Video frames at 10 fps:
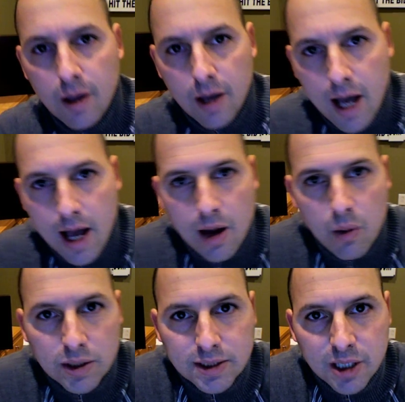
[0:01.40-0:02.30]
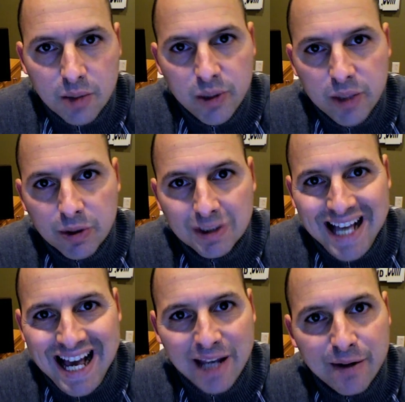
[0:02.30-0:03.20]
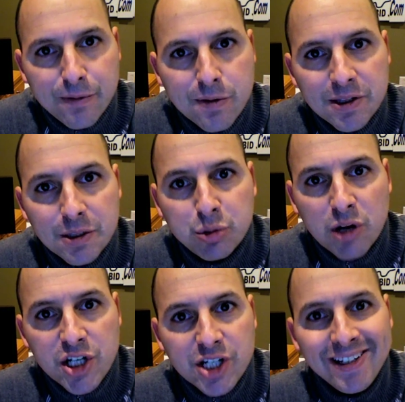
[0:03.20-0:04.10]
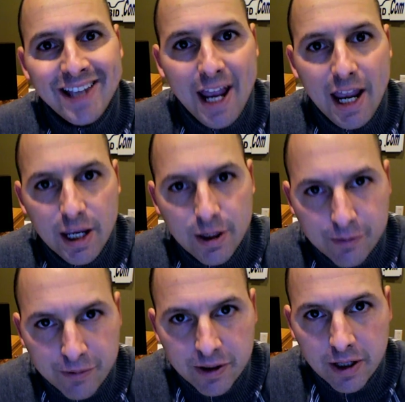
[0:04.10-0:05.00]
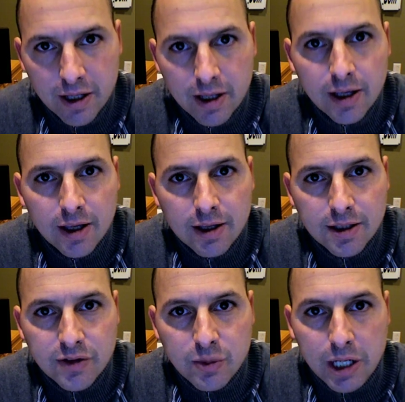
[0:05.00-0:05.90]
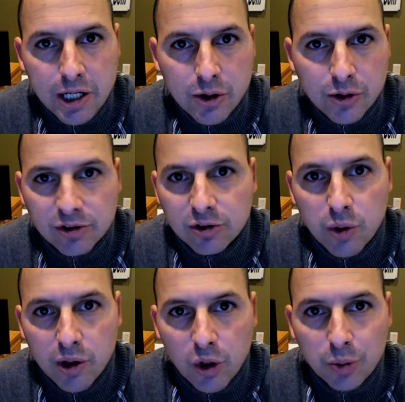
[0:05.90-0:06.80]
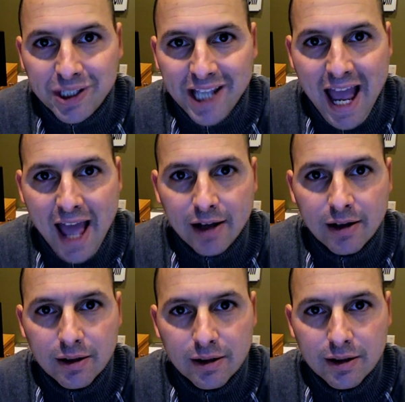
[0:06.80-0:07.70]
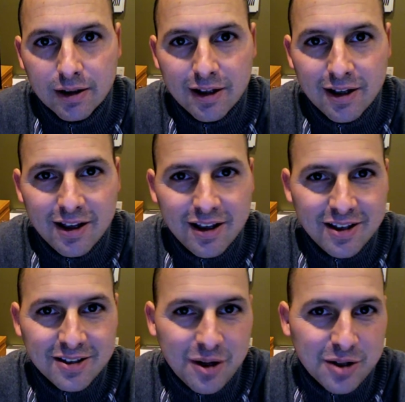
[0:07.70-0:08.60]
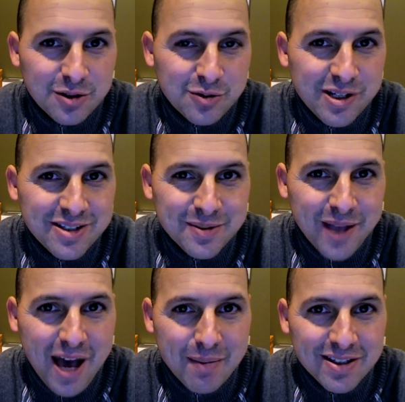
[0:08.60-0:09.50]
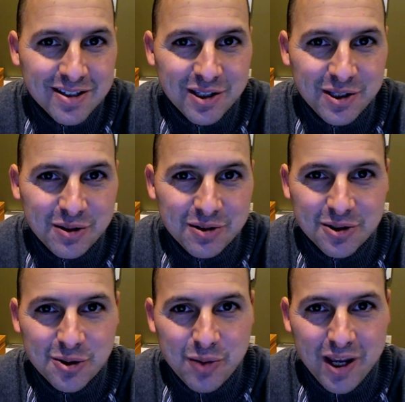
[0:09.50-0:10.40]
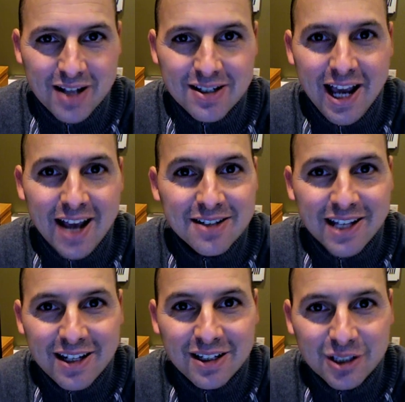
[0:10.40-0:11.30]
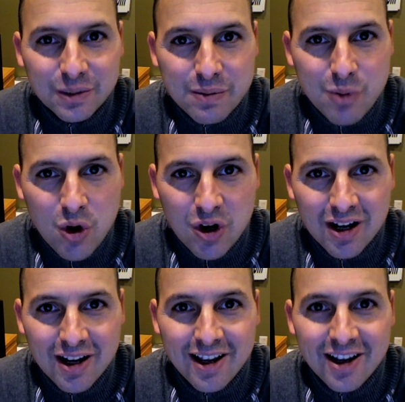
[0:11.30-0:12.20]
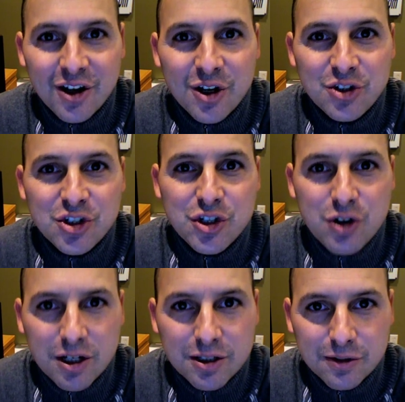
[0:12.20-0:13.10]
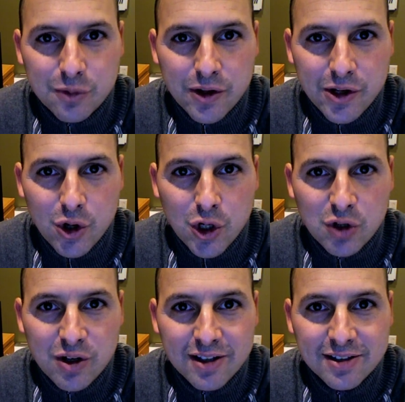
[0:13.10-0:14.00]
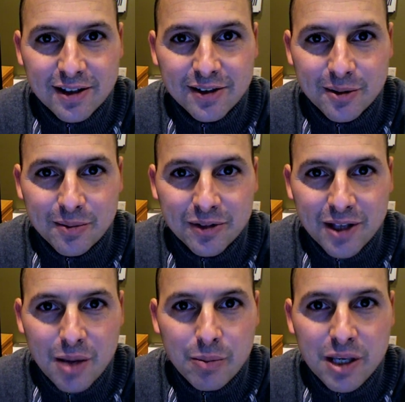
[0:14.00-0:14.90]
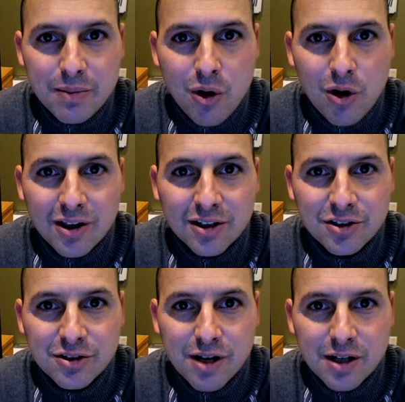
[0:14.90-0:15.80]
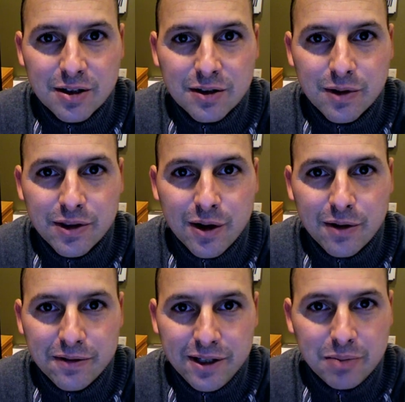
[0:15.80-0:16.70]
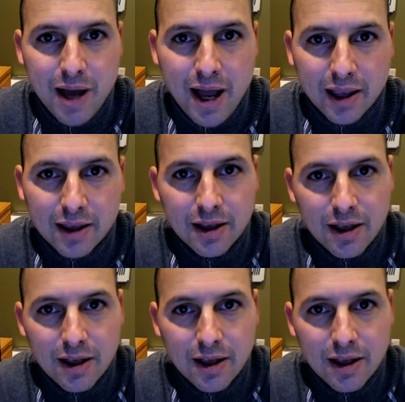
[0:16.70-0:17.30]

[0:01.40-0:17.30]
What's up, people? Live from the Depression Cave. As everybody knows, this is where it all began. So I was just reading some comments on the YouTube page. You guys are getting a little bit more constructive with your criticisms. Be more constructive with your feedback.